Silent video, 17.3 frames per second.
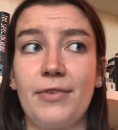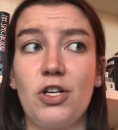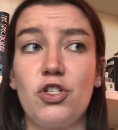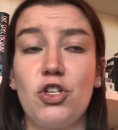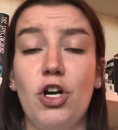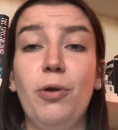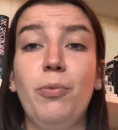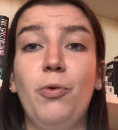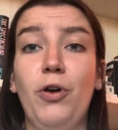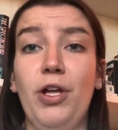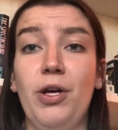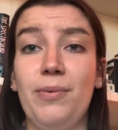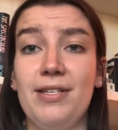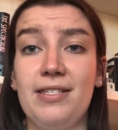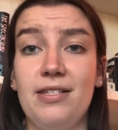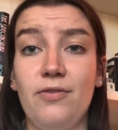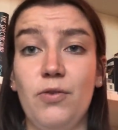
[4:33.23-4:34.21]
turmoil
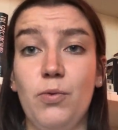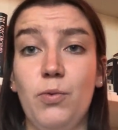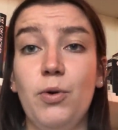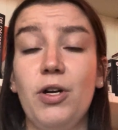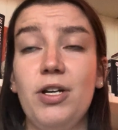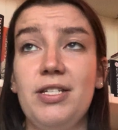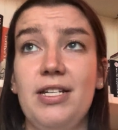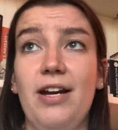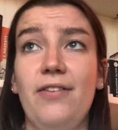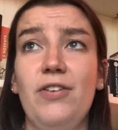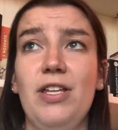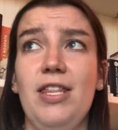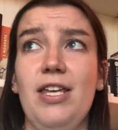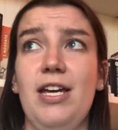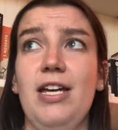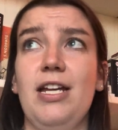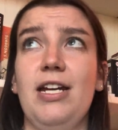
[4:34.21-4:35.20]
with civil wars and
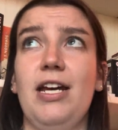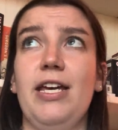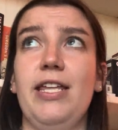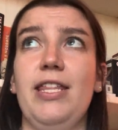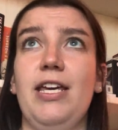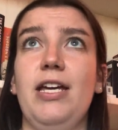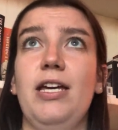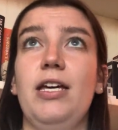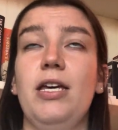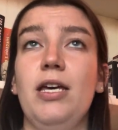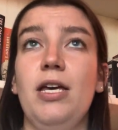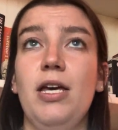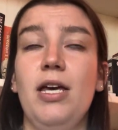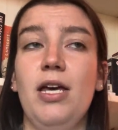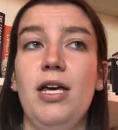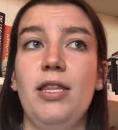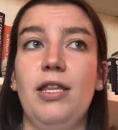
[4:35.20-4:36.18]
everything. And I think
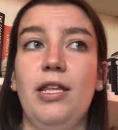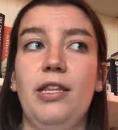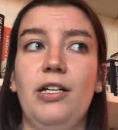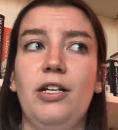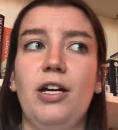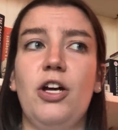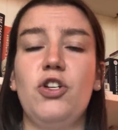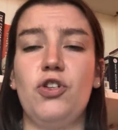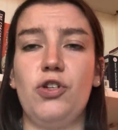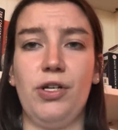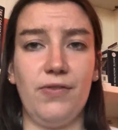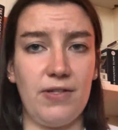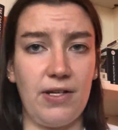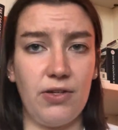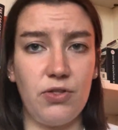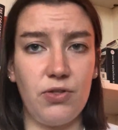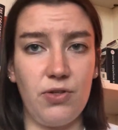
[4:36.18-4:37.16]
that the country of
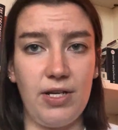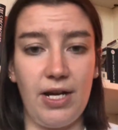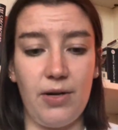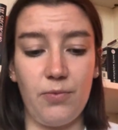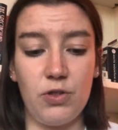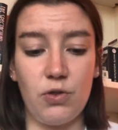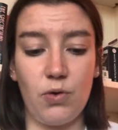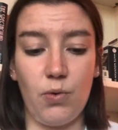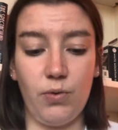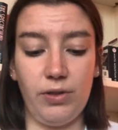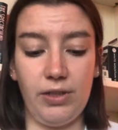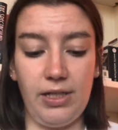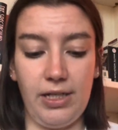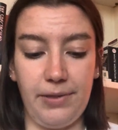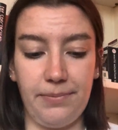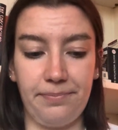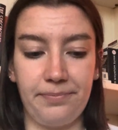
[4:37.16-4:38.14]
South Sudan was
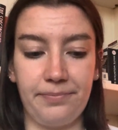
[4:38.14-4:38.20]
only